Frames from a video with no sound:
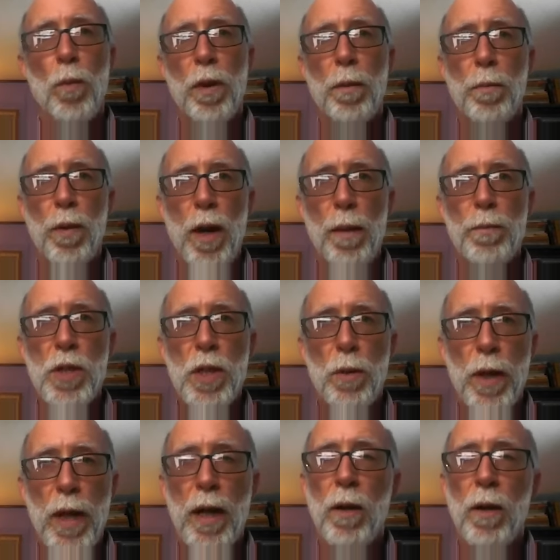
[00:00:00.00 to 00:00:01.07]
One of the problems, though,
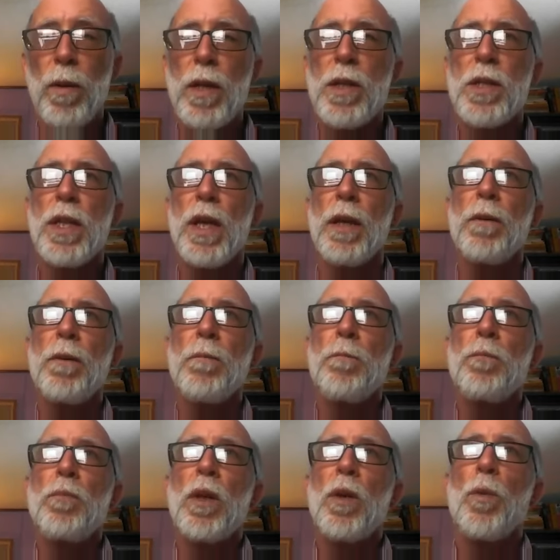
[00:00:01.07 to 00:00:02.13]
now is that
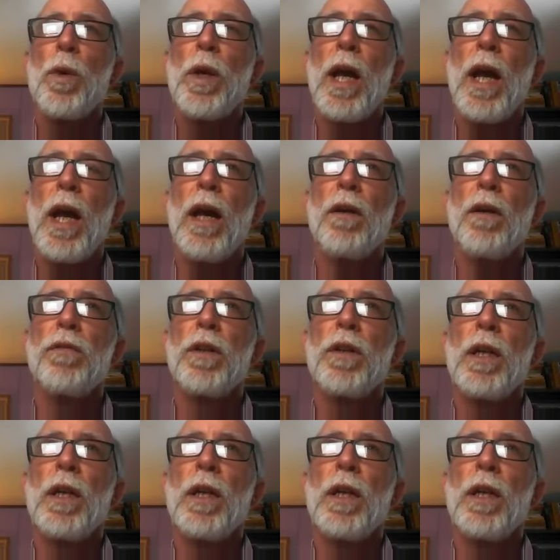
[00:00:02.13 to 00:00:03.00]
we have